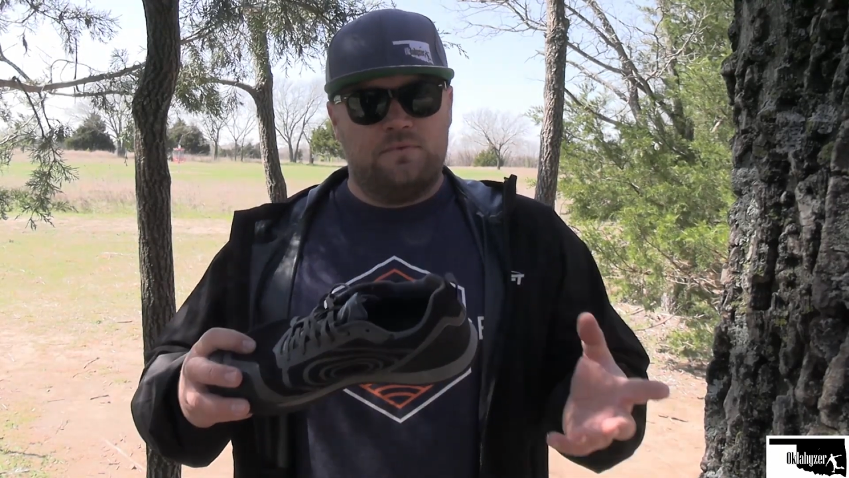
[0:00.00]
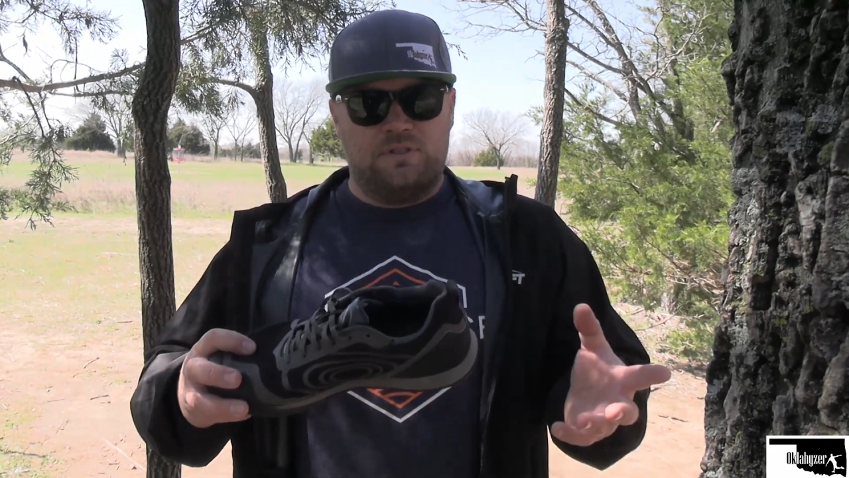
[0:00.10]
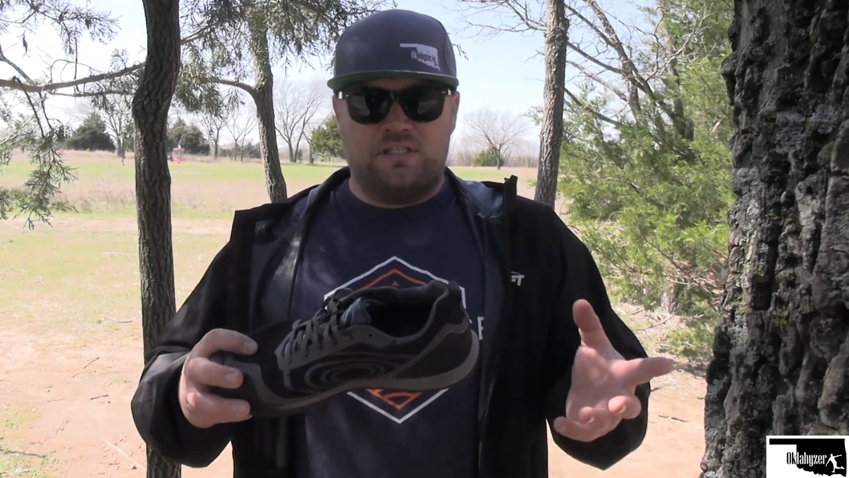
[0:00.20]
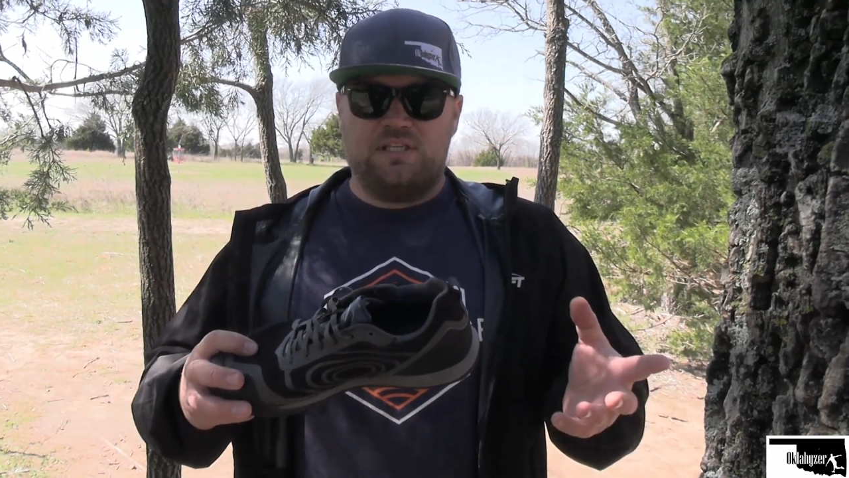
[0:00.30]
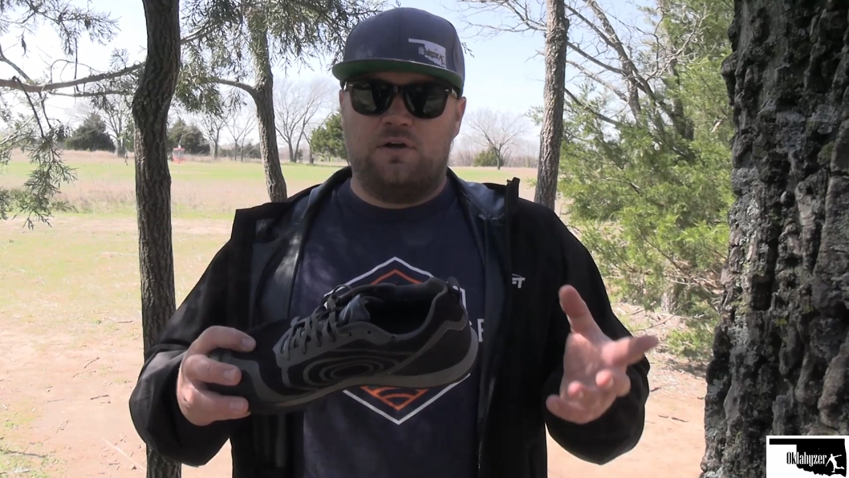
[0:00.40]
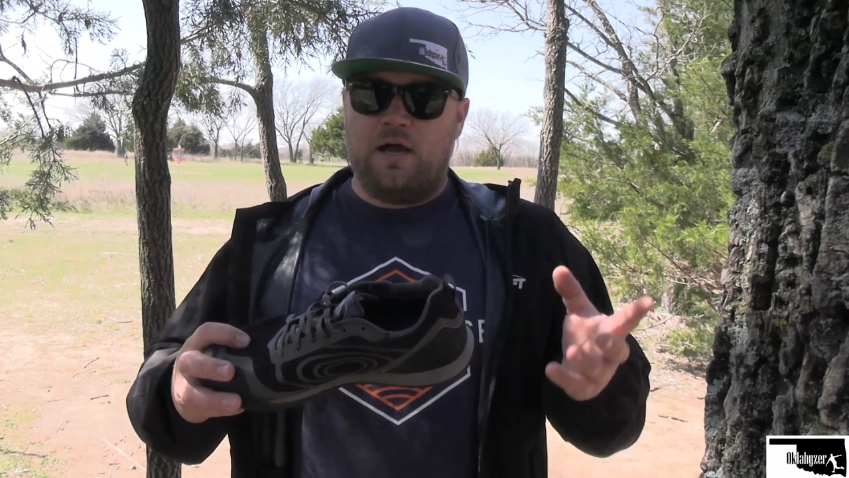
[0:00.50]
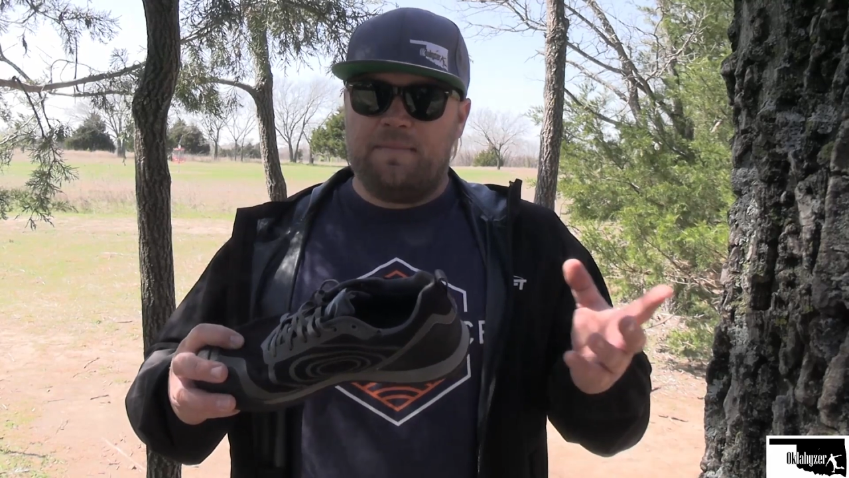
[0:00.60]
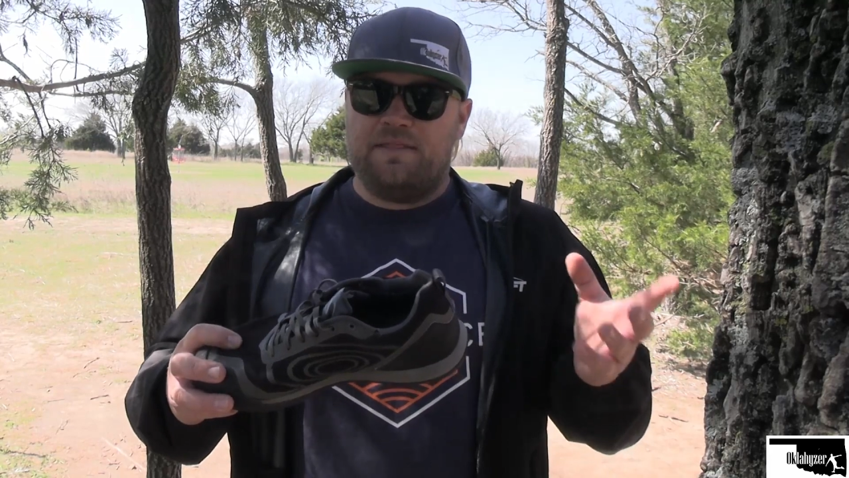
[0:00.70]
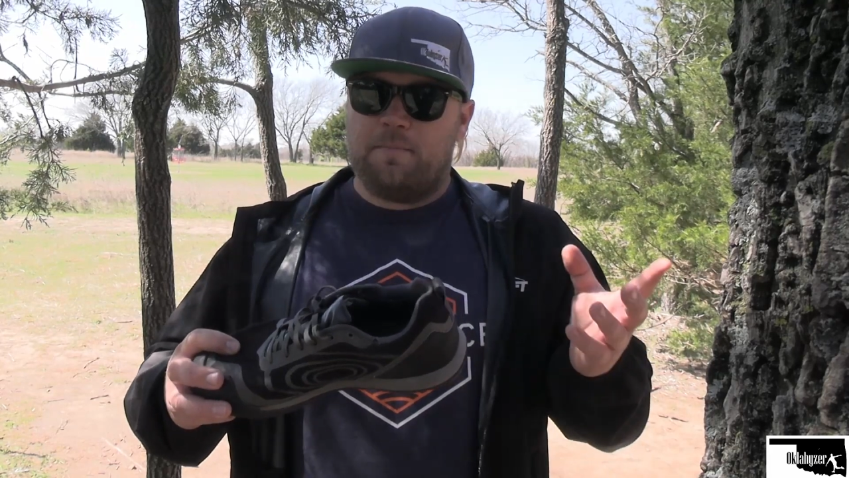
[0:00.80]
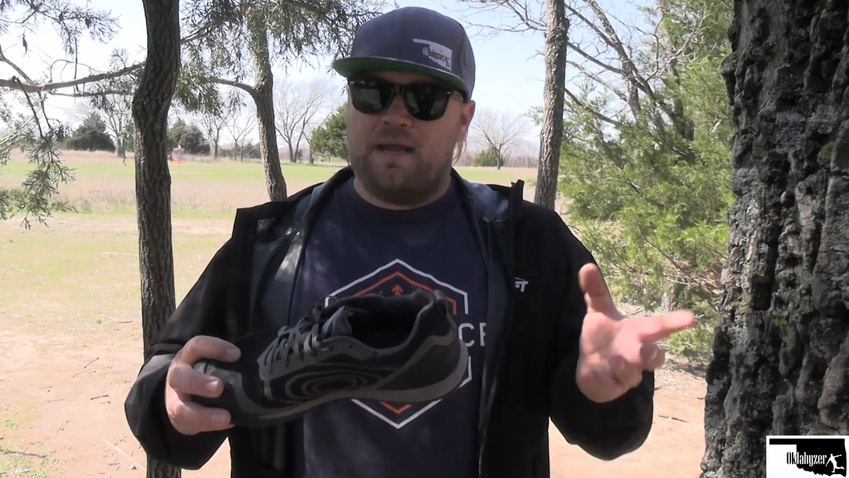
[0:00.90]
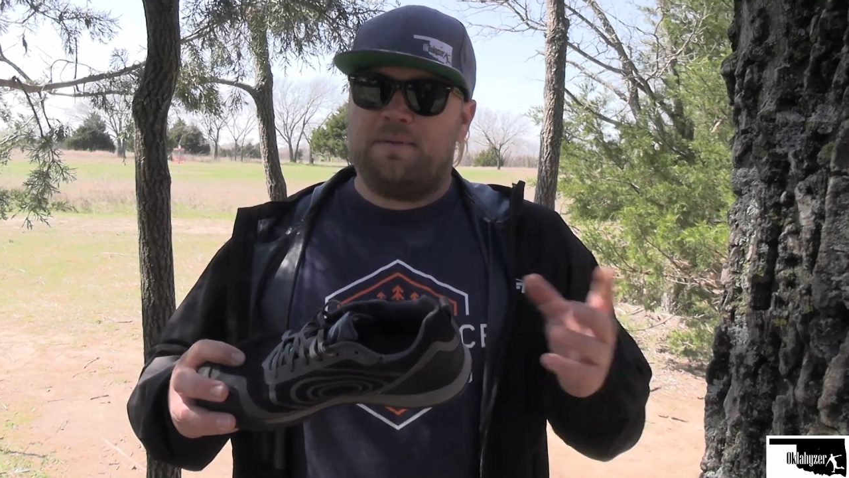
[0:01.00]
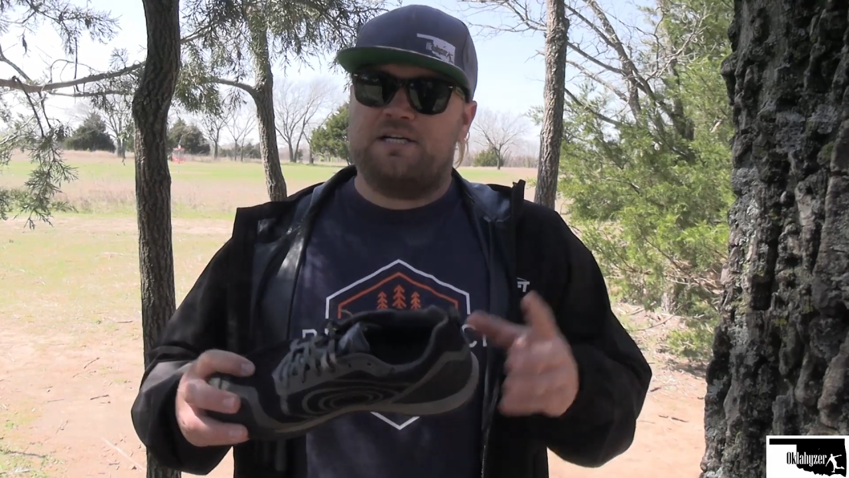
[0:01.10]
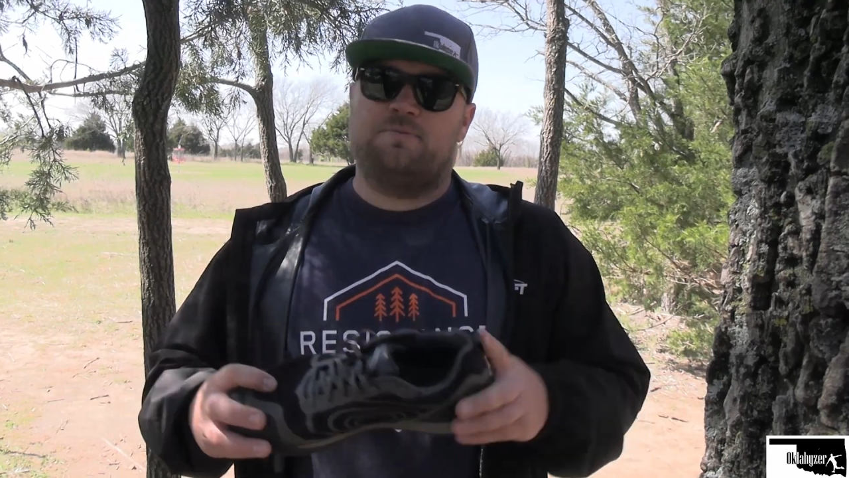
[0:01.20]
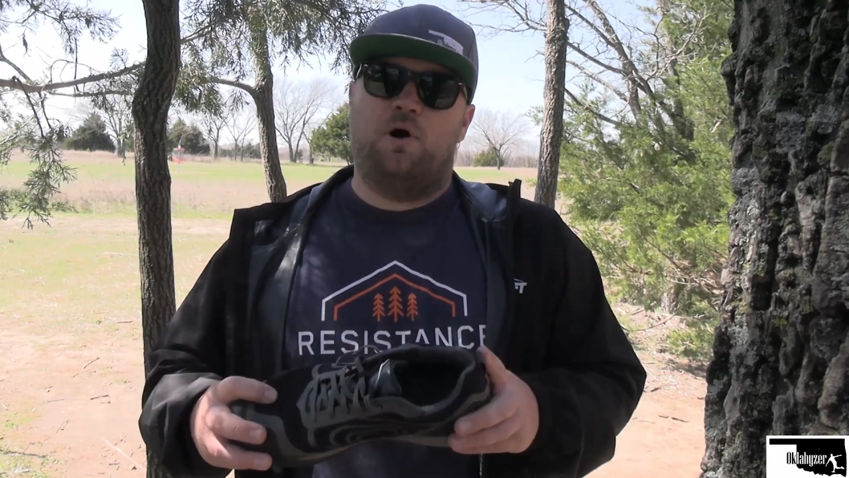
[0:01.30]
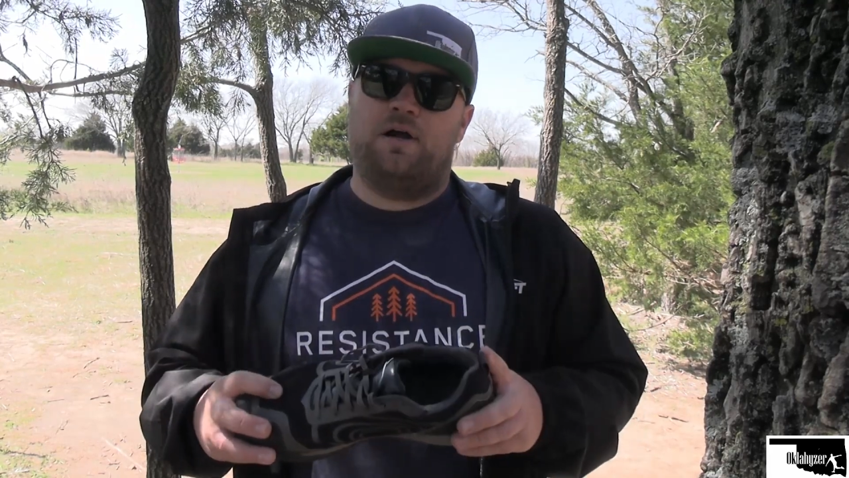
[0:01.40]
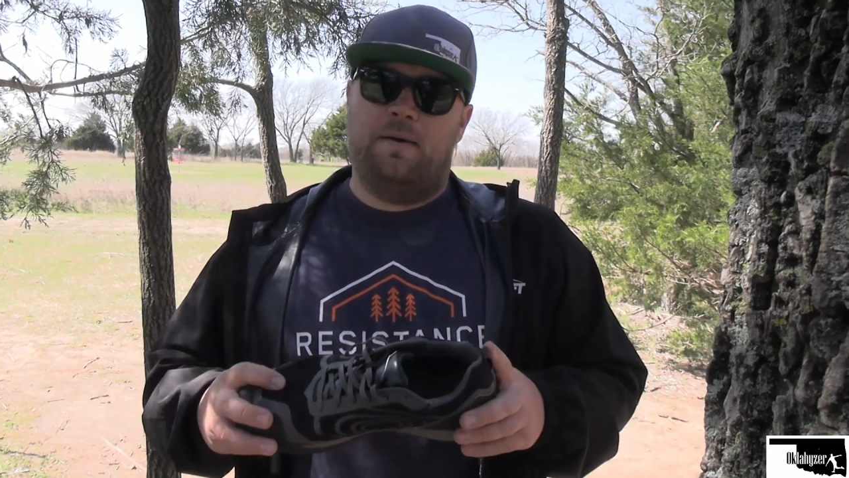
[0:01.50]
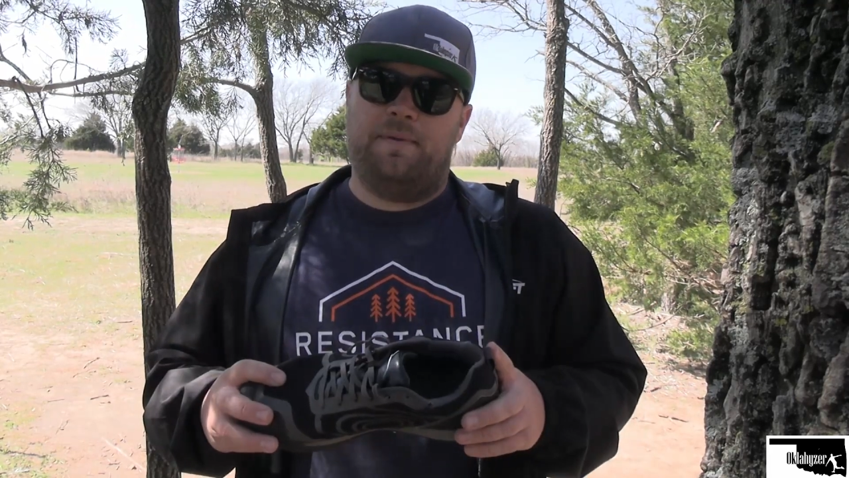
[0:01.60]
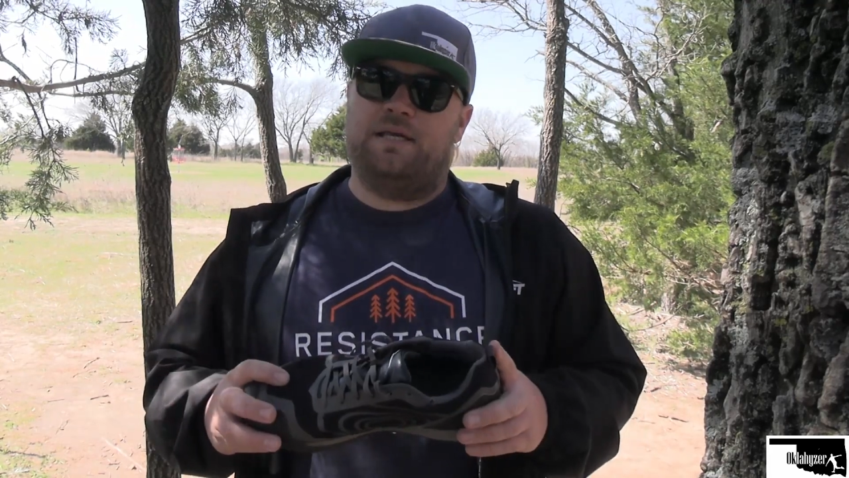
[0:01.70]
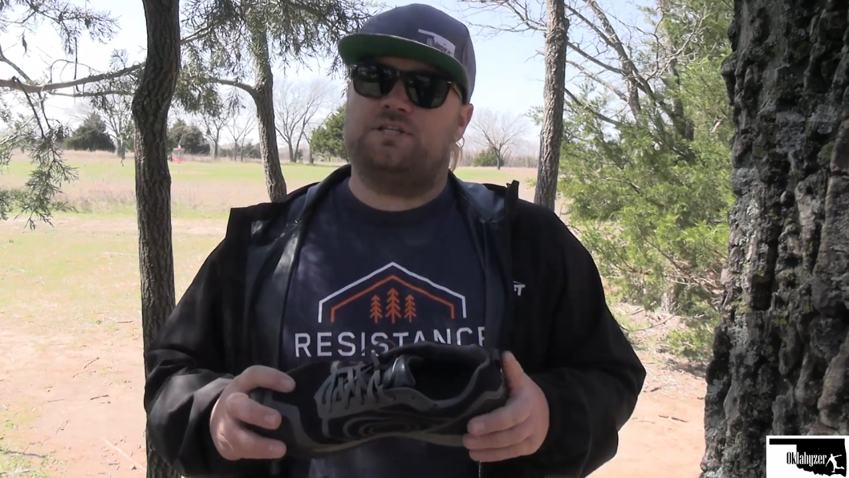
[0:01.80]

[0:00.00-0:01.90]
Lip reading: still, I mean, they're made by a small company,